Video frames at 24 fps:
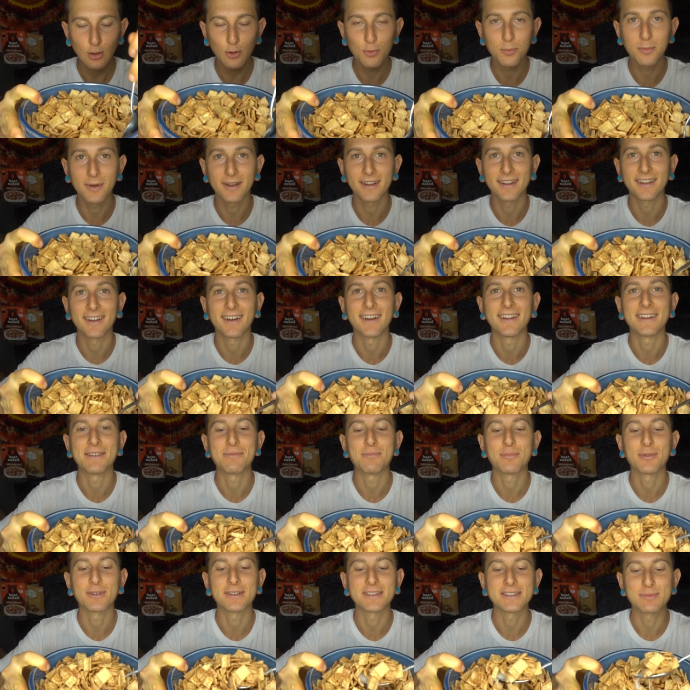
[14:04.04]
Oh my god,
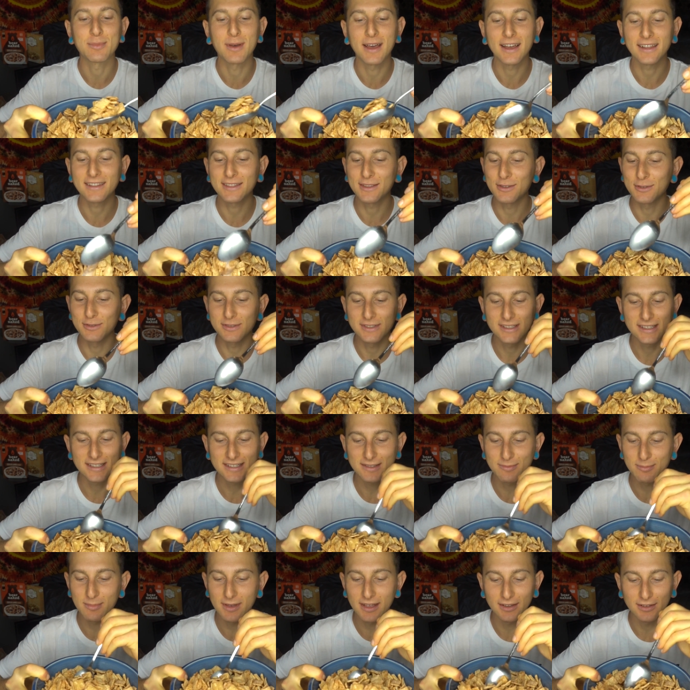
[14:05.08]
it brings back those
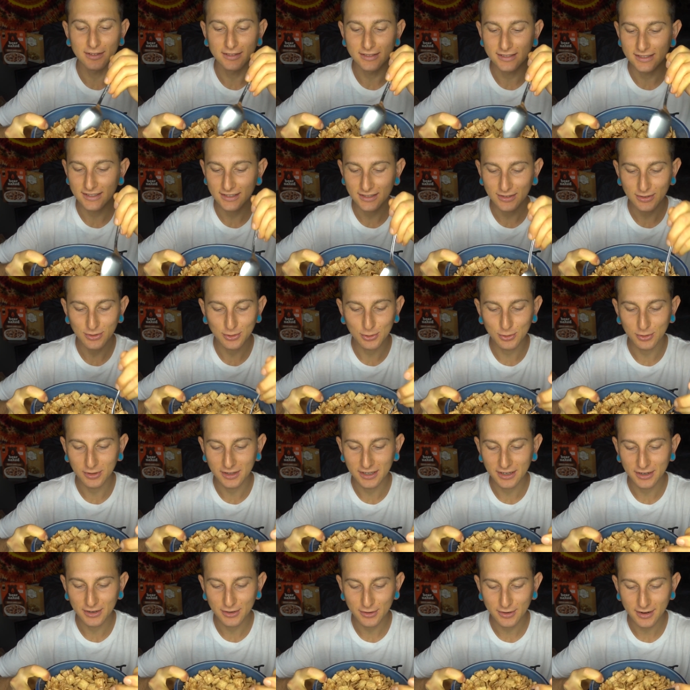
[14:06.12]
smells.
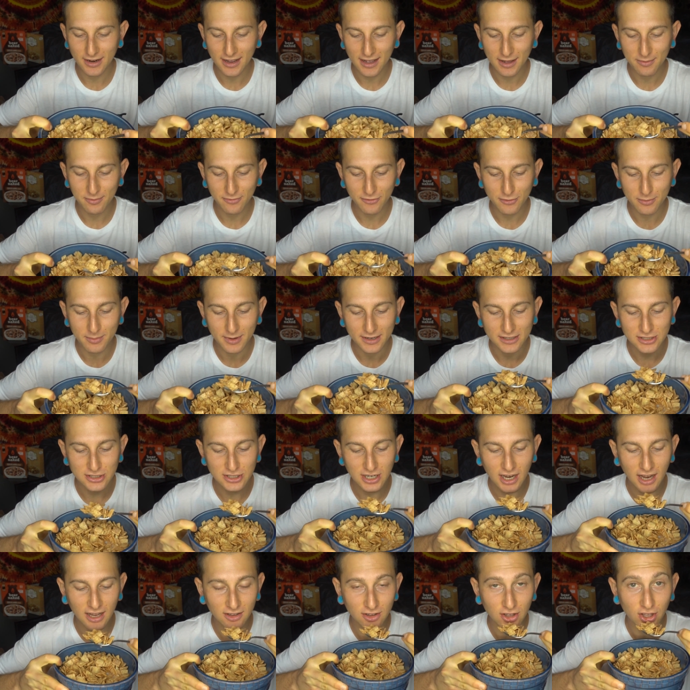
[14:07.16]
Holy crap, from my
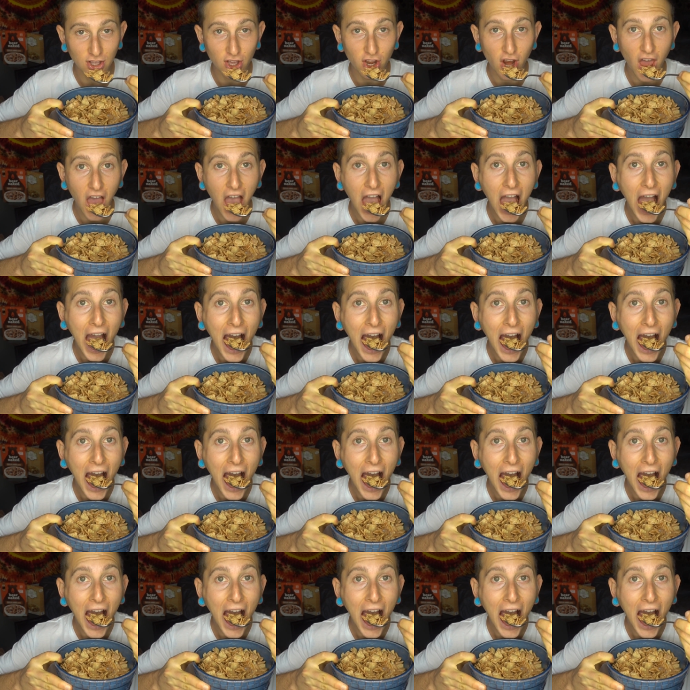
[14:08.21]
childhood.